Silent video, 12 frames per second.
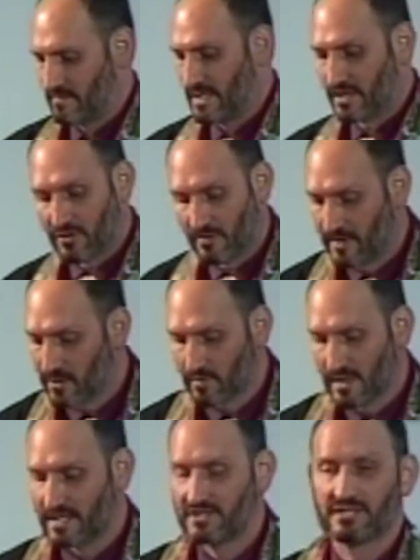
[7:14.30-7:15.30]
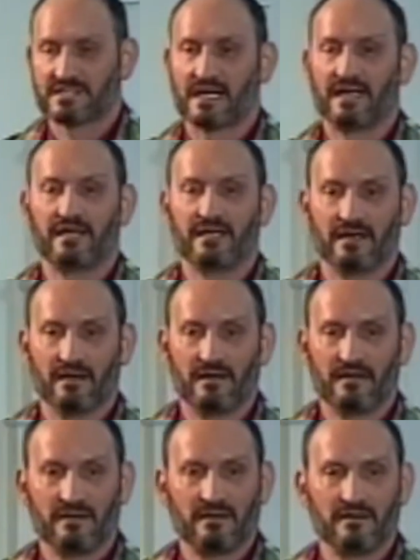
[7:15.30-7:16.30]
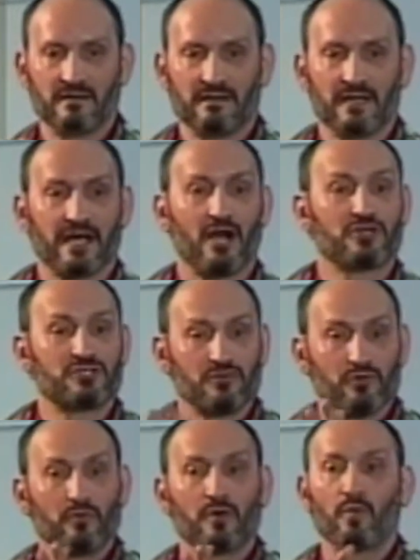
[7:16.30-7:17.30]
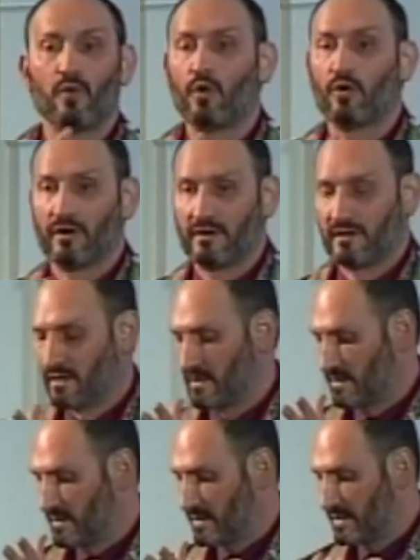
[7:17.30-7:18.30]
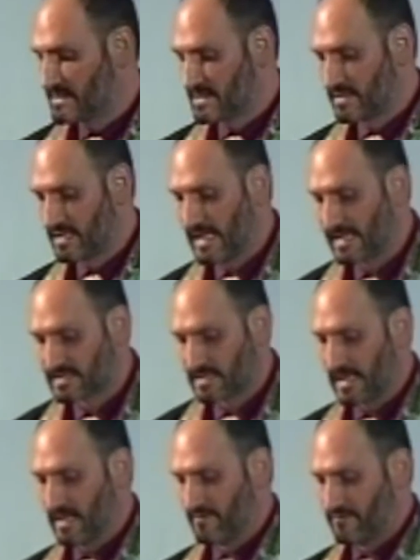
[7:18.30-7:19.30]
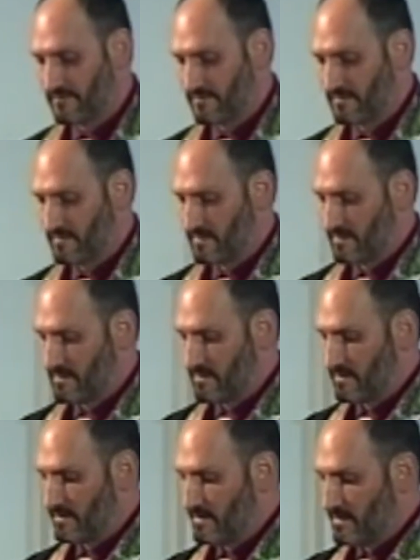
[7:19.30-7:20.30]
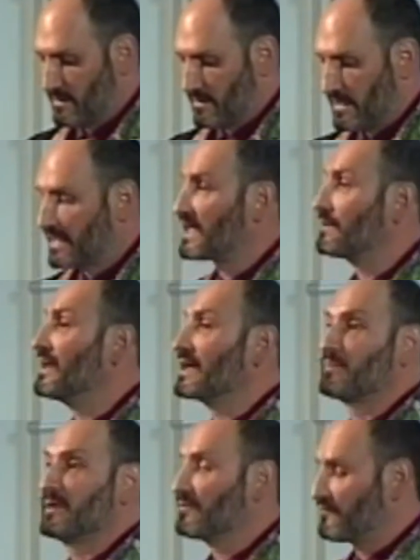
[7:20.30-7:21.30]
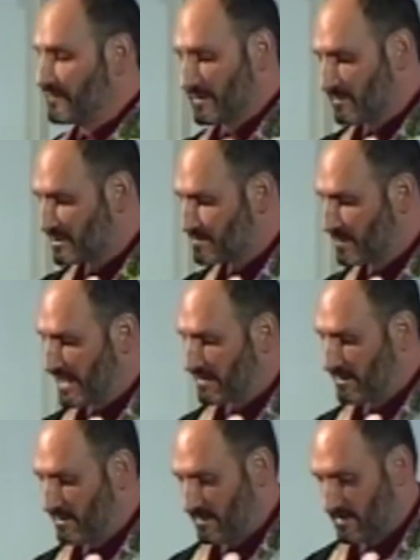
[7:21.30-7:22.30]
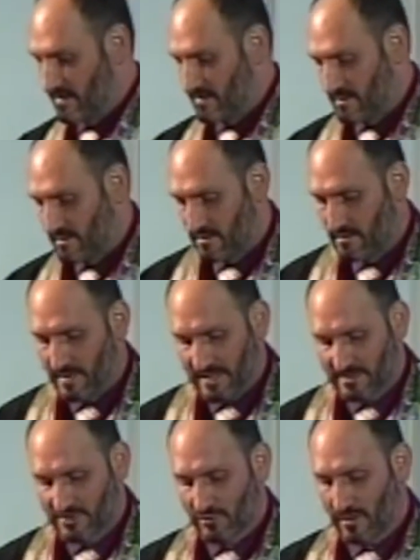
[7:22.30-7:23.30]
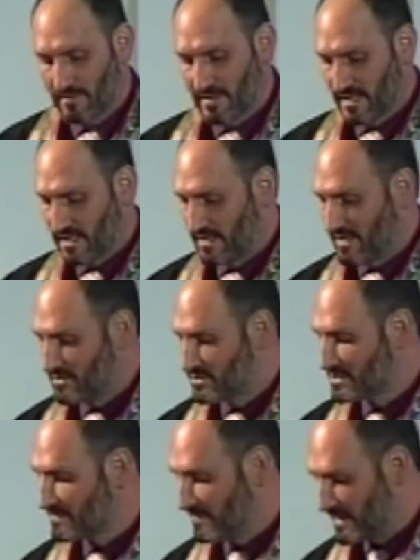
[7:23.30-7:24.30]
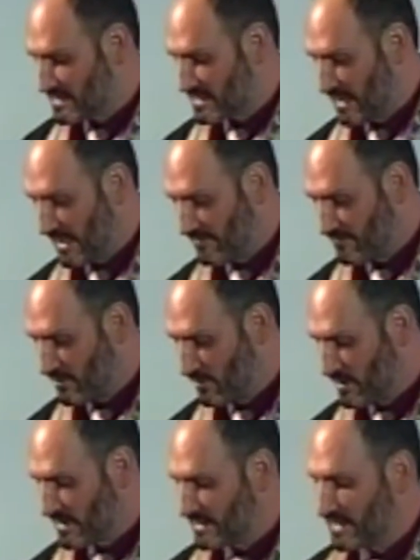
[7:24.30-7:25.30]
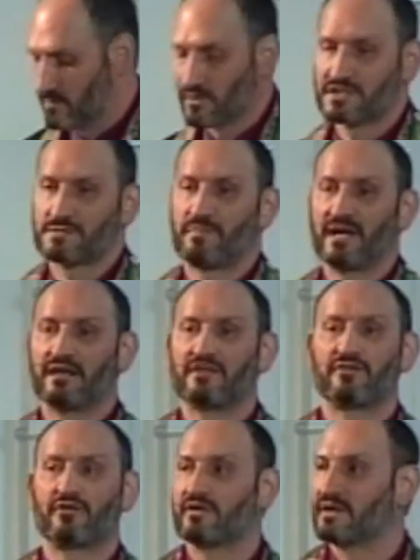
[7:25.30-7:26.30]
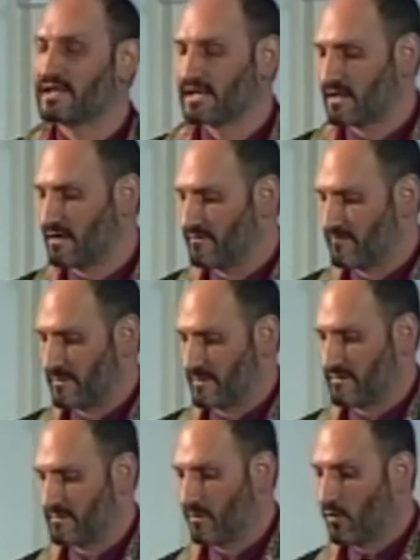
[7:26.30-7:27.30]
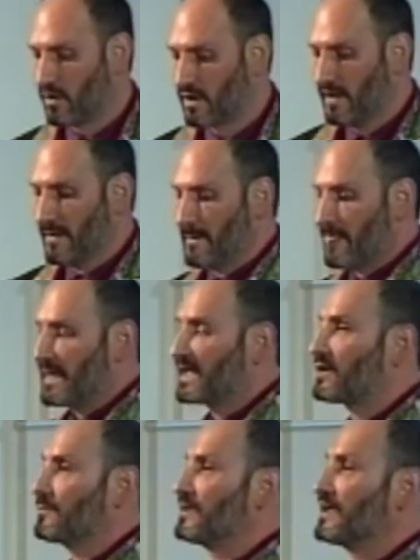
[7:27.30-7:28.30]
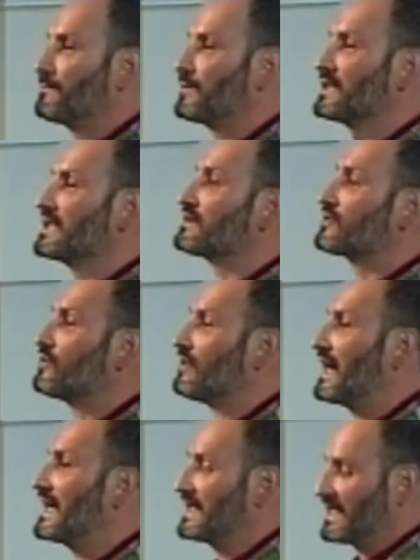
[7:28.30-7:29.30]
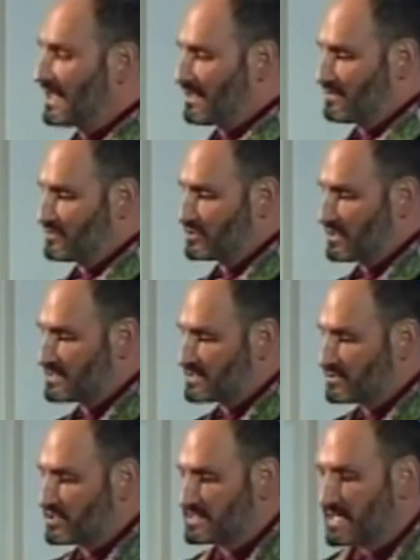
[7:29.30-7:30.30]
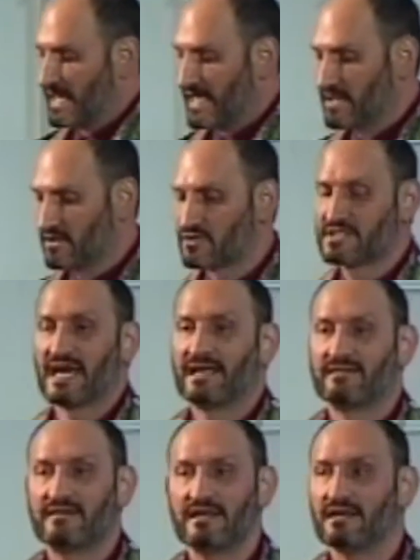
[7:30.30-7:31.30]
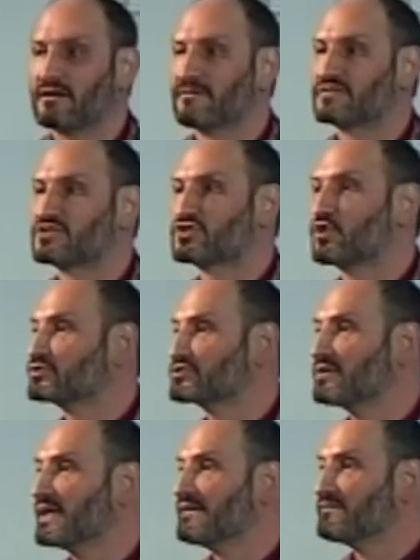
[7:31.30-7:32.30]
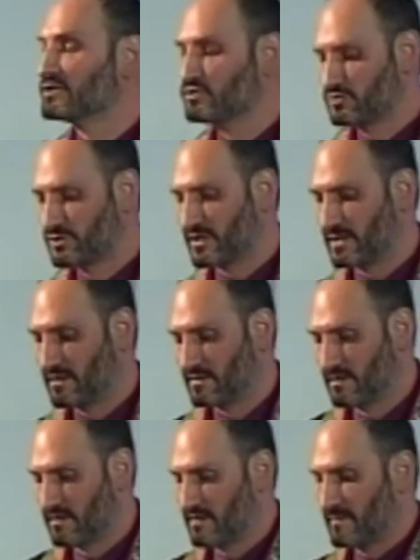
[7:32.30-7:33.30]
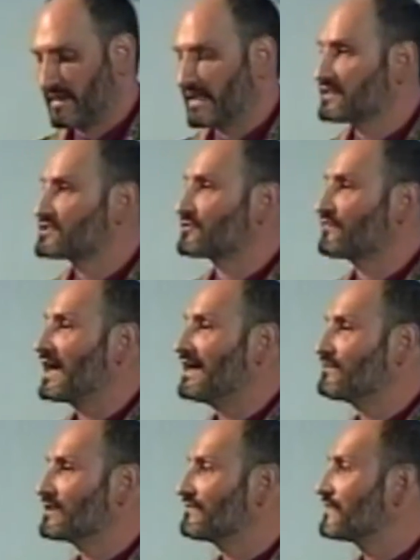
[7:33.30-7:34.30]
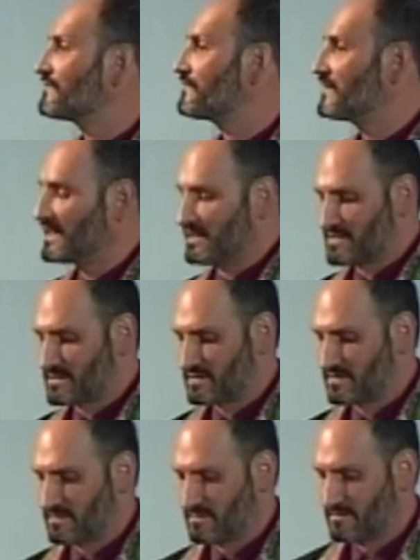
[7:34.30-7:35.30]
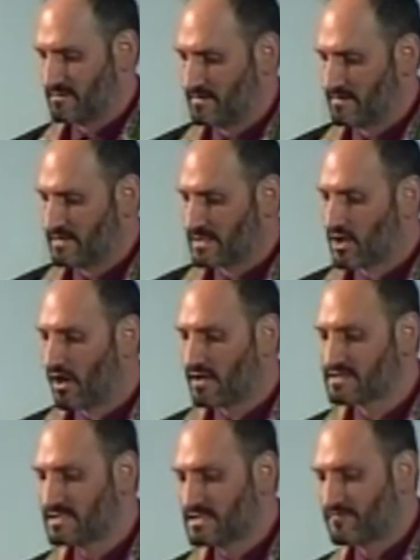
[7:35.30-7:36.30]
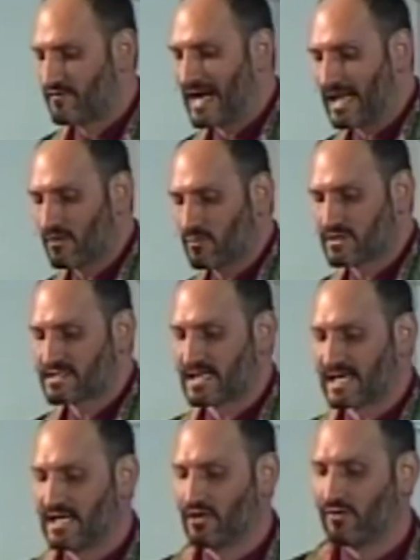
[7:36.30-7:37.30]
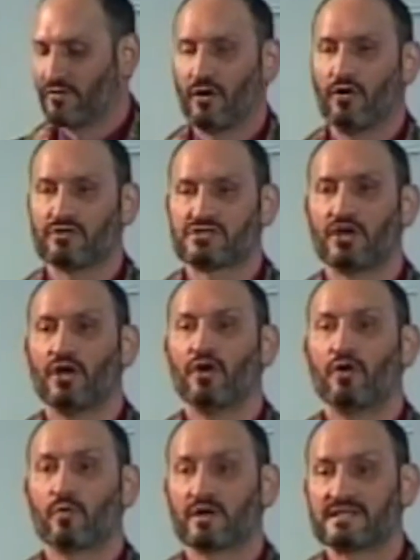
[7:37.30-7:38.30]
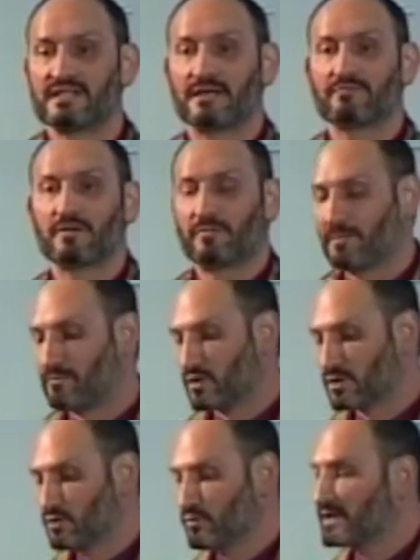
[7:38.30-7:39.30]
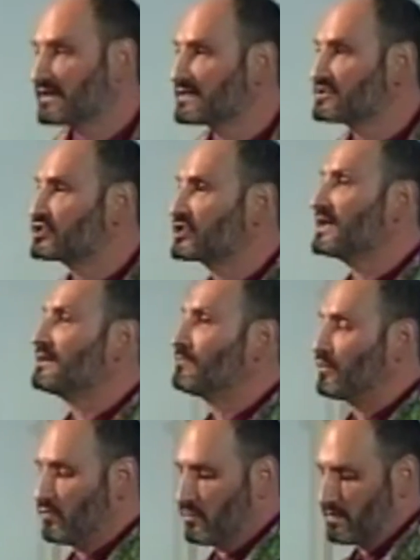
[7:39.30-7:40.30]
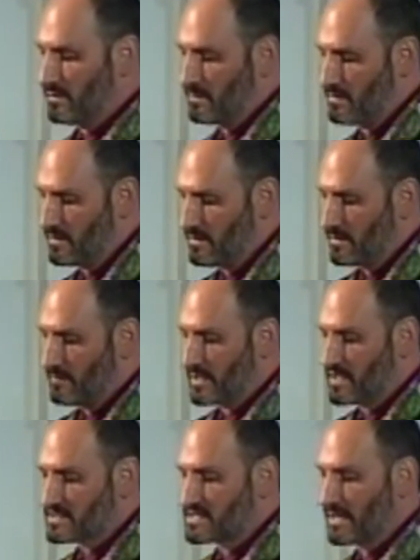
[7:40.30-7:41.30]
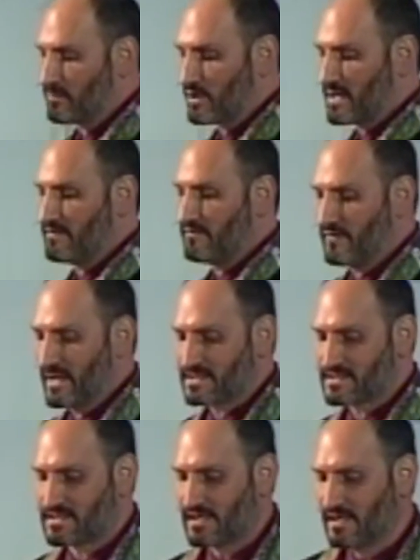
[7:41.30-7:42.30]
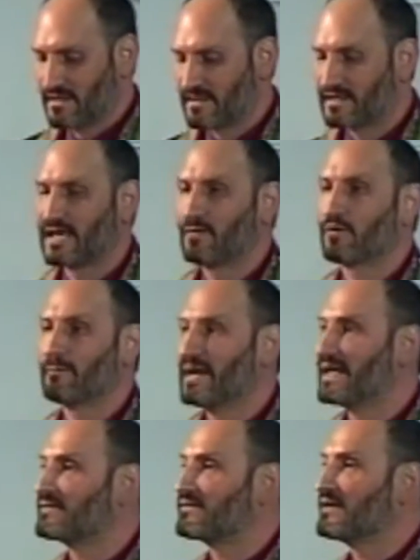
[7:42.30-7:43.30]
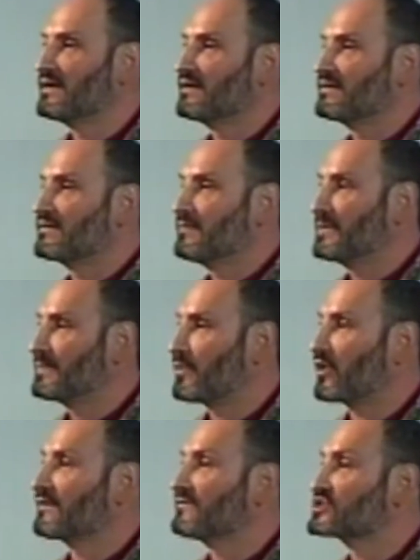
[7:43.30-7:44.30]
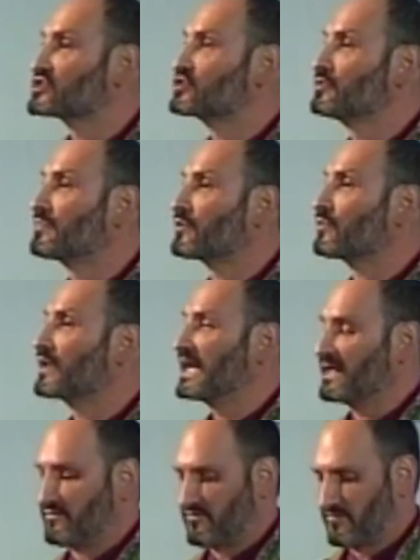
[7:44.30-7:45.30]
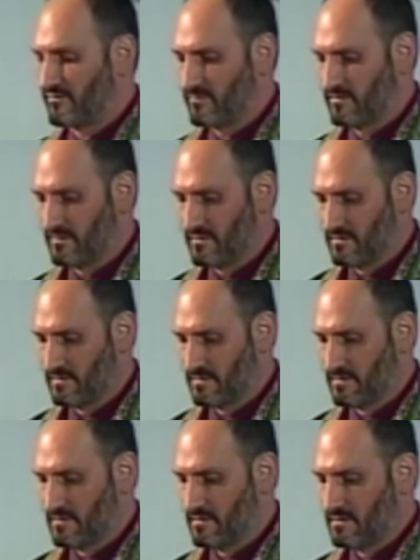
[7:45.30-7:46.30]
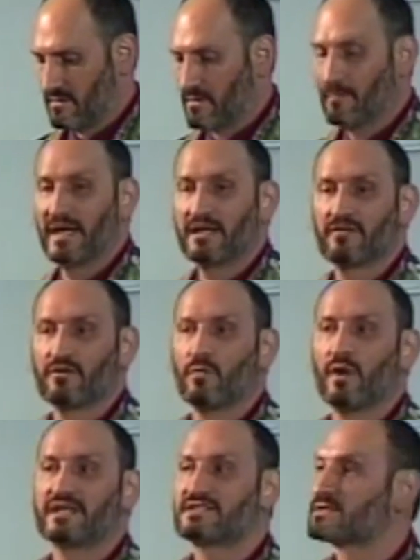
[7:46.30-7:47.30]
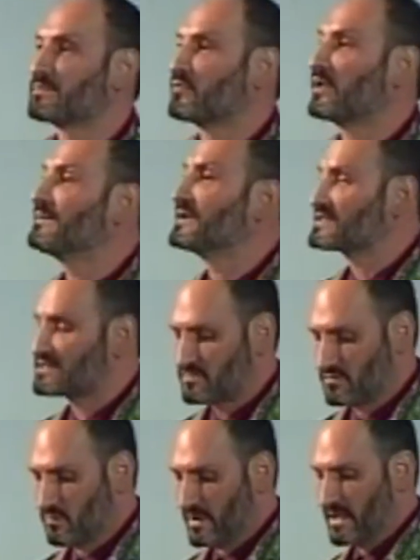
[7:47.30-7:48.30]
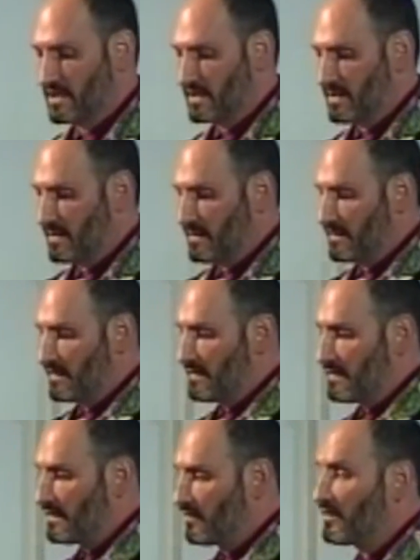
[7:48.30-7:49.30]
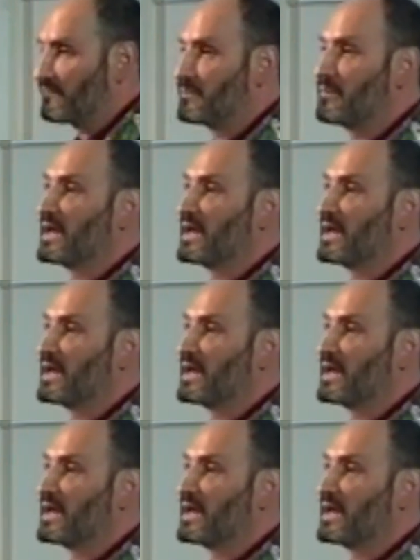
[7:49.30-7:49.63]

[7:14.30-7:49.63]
It could be a religious idea, like our true reward is in the next life. It can make people feel much better about the troubling conditions of this life, knowing that they will spend eternity in comfort. Or it could be a political ideology, such as Hitler's idea of social evolution and the survival of the fittest, that caused his followers to kill those who were deemed to be polluting the gene pool because they were convinced that they were meant to be part of a super race. Now, many of the white supremacists who have